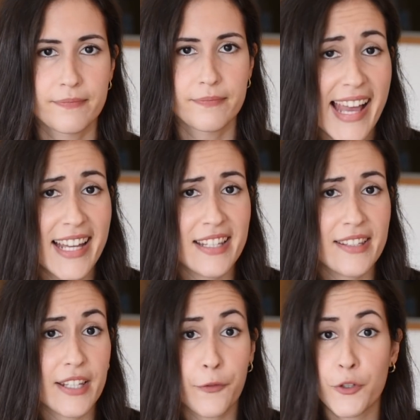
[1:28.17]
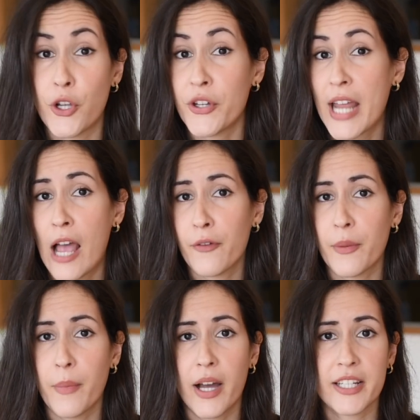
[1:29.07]
And if you don't
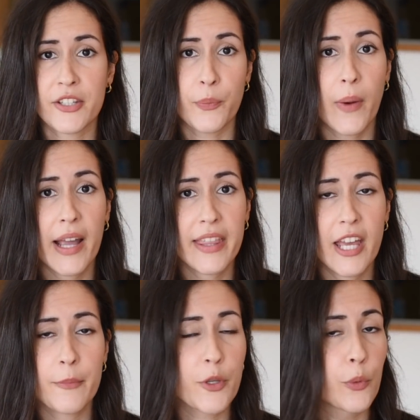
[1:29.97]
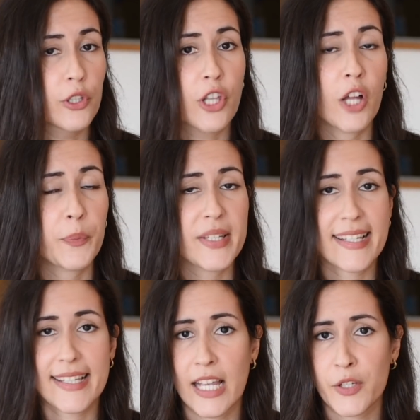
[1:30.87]
have the money to buy them, you will not be
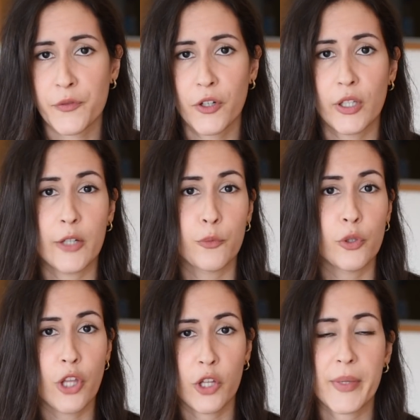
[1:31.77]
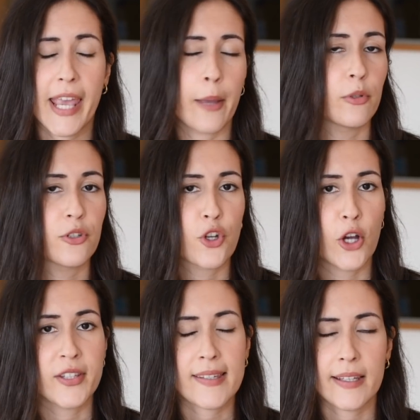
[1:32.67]
successful and will not be able to
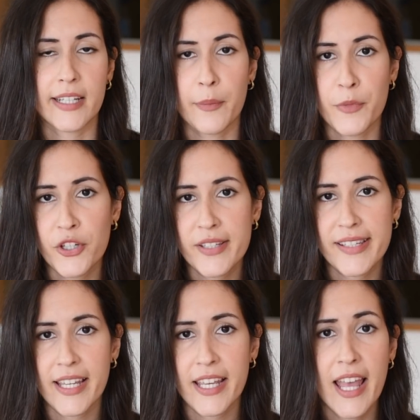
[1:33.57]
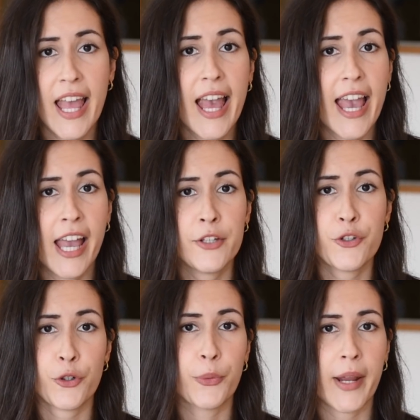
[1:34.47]
join the study community, and
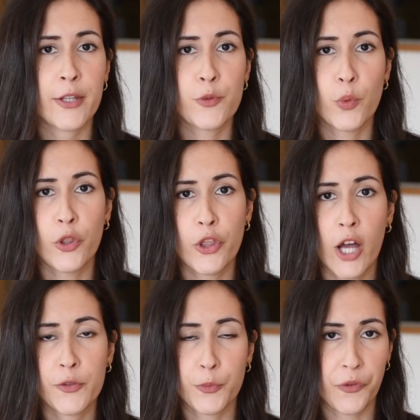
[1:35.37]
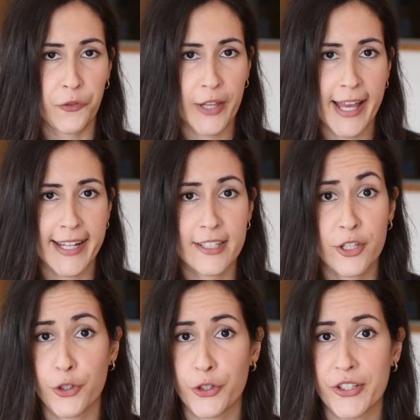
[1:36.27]
your grades will not reflect
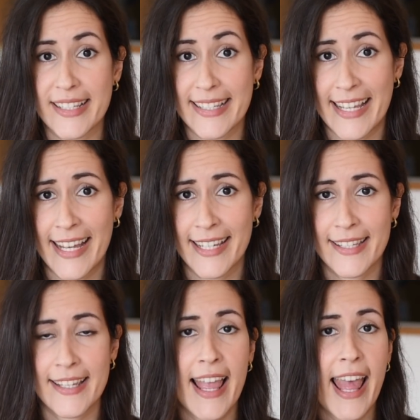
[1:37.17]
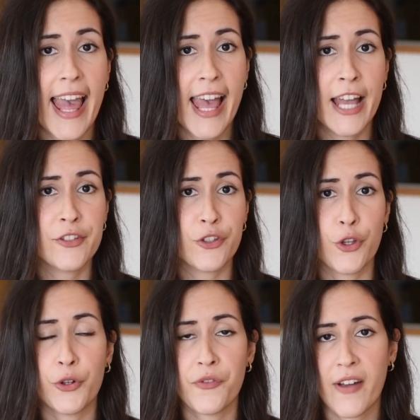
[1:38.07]
your success and
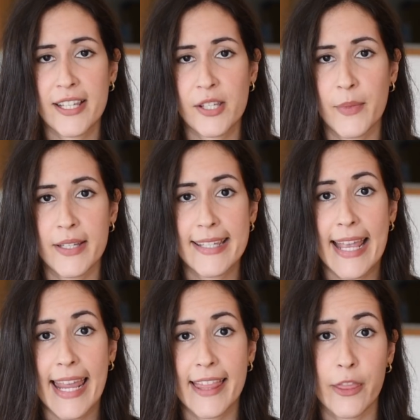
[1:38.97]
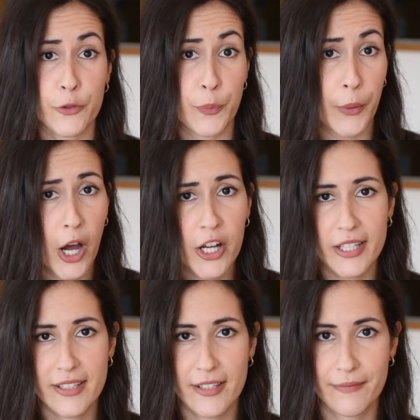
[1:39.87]
your investment in those
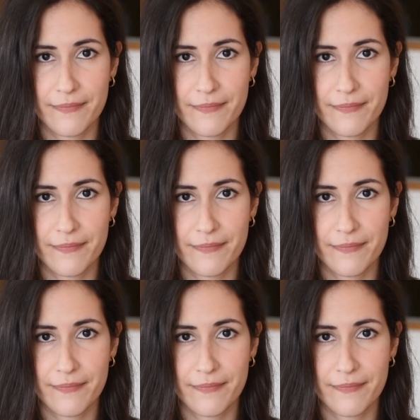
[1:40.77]
products.